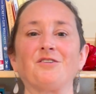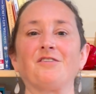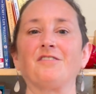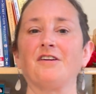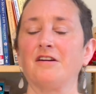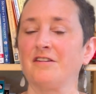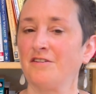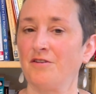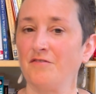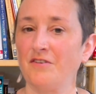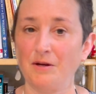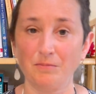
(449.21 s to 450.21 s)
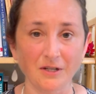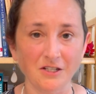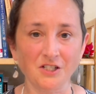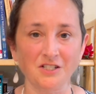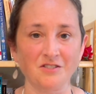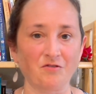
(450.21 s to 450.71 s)
or
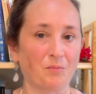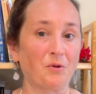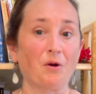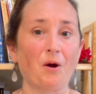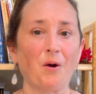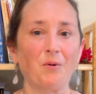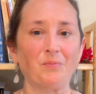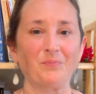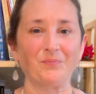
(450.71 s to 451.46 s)
vibrations from your home.